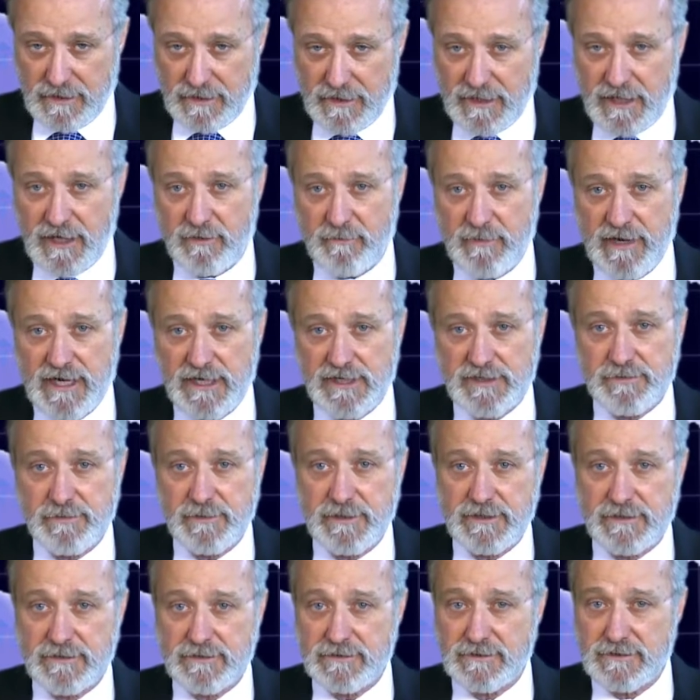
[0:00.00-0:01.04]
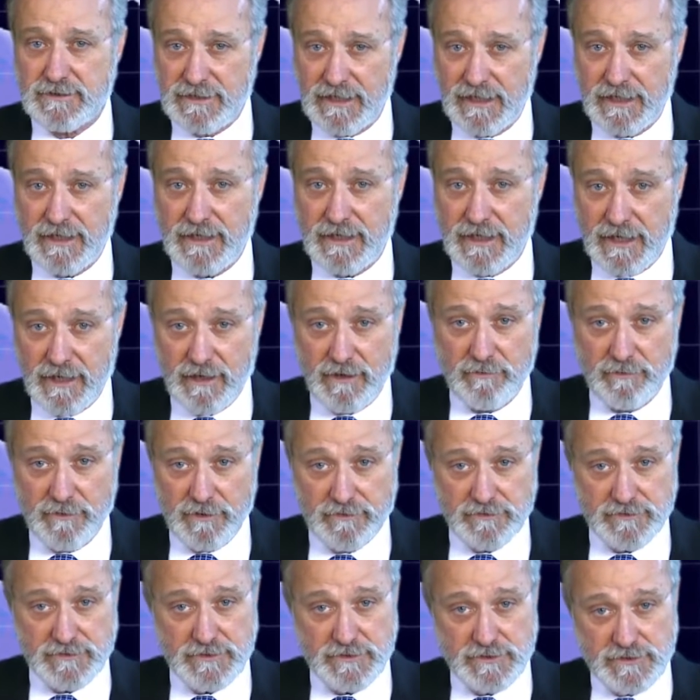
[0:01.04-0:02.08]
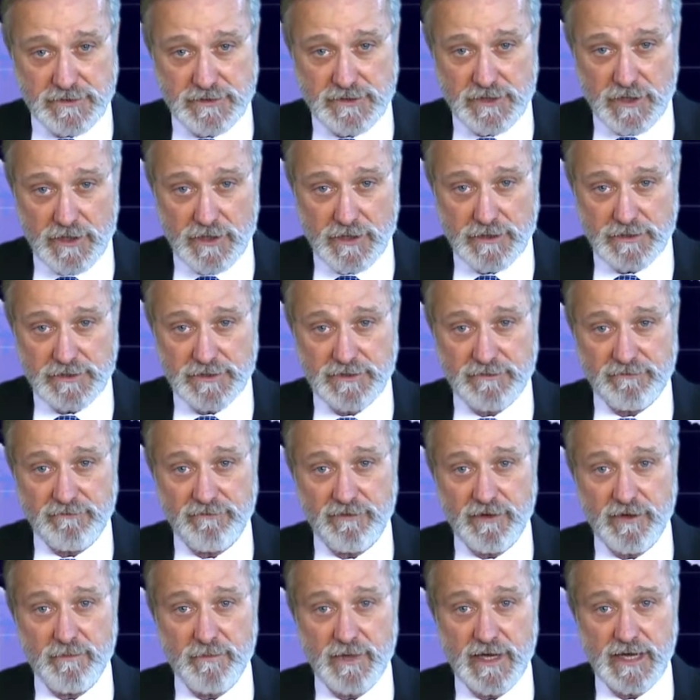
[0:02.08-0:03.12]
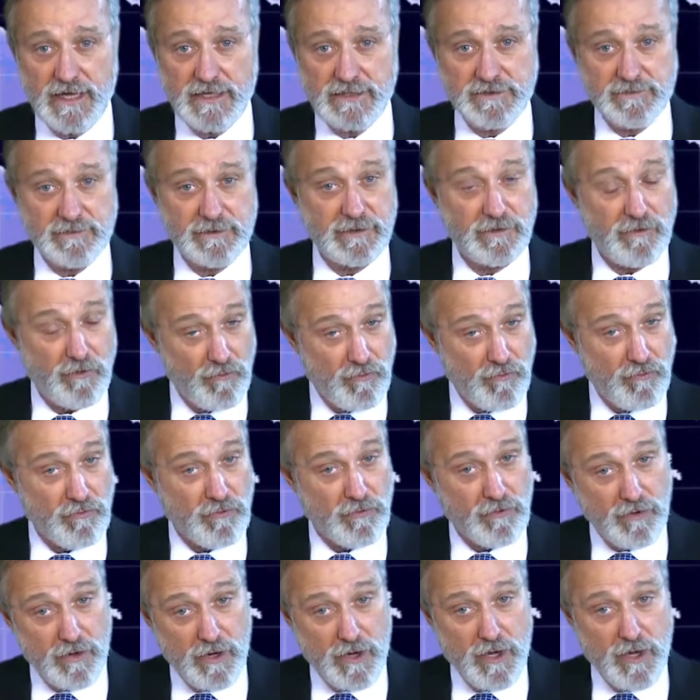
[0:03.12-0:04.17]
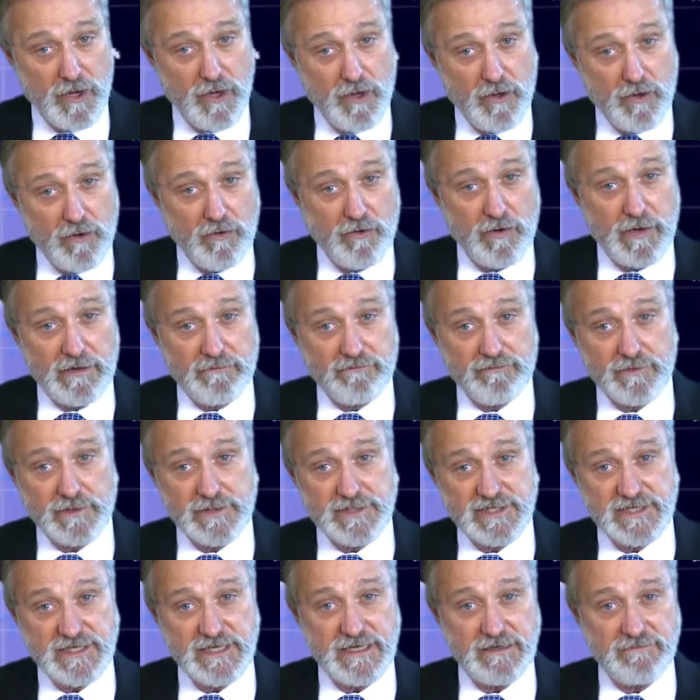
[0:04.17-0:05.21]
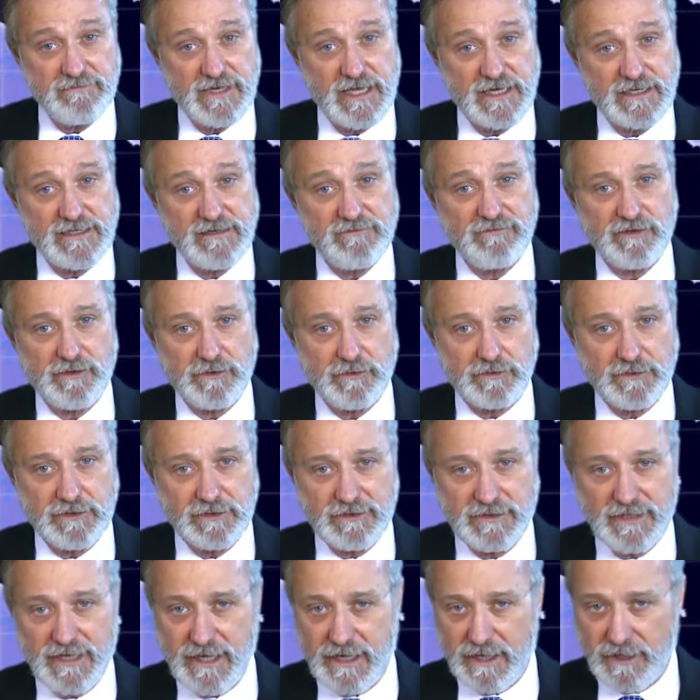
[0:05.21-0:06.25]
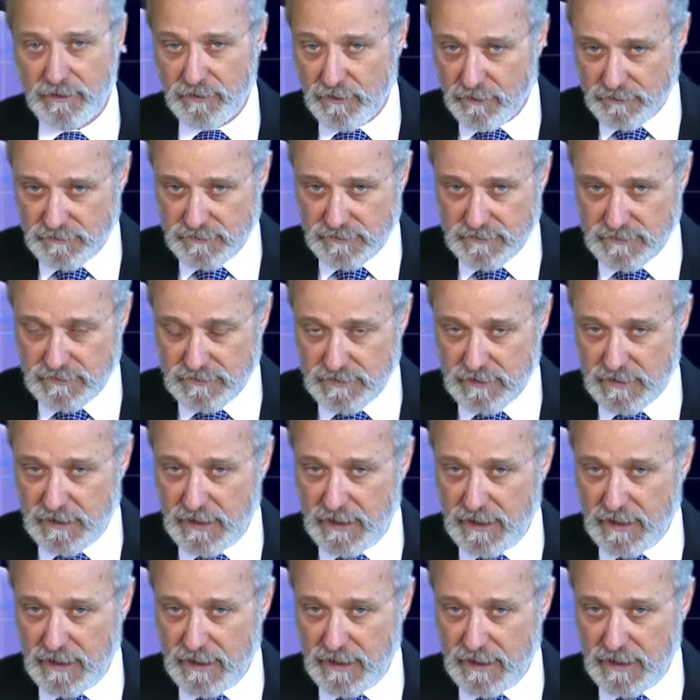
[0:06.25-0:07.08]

Care management can help those discharged from the hospital or who have received a difficult diagnosis